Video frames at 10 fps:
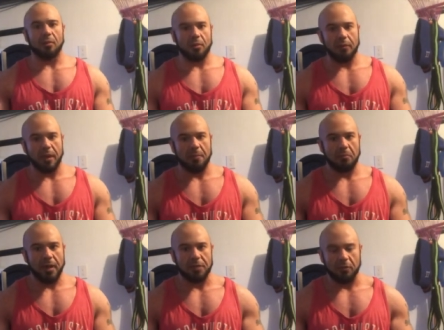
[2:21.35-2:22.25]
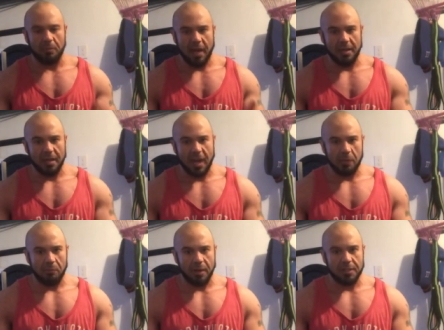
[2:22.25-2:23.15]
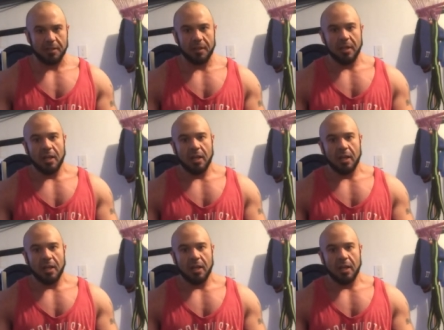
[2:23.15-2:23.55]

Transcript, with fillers: or an overhead press or a behind the neck press.